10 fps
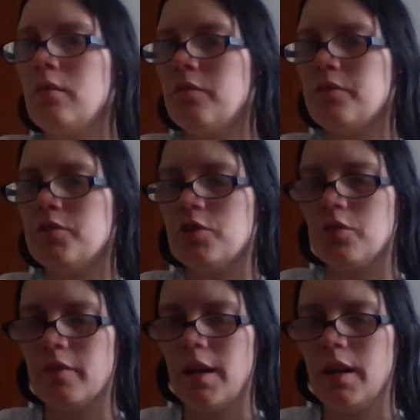of
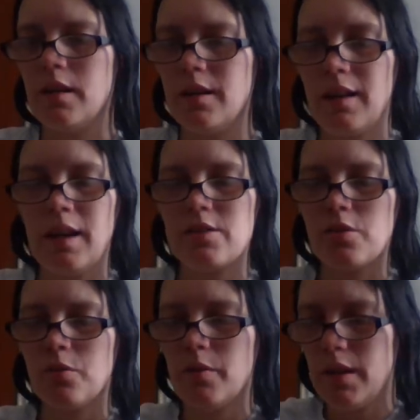jewelry.
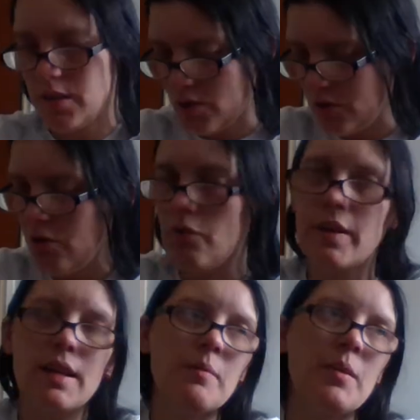Apple, it's not
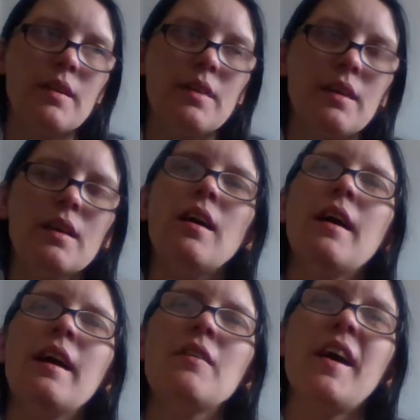really my thing.
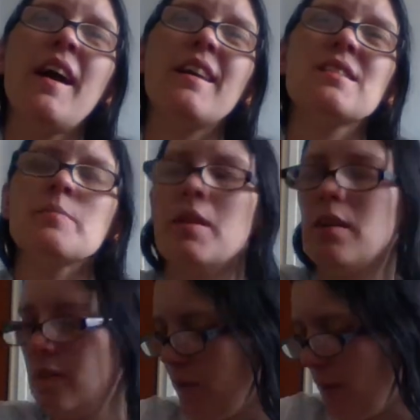I have eczema and